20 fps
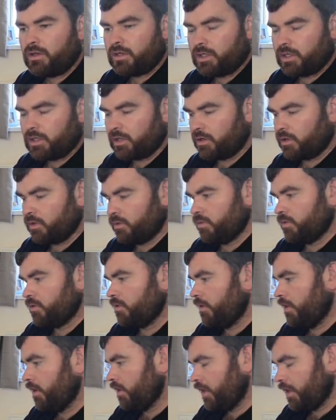you know
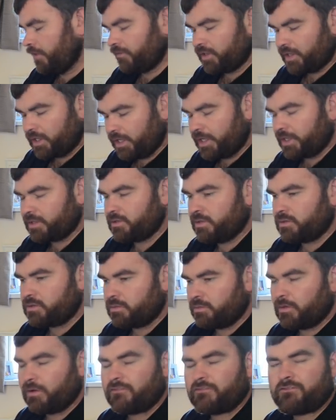I'd have to connect it
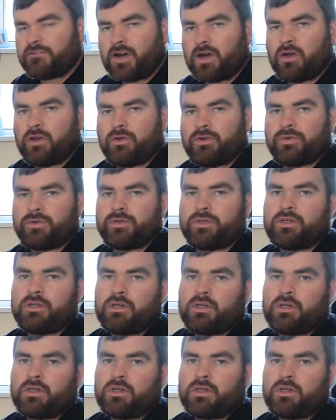to my phone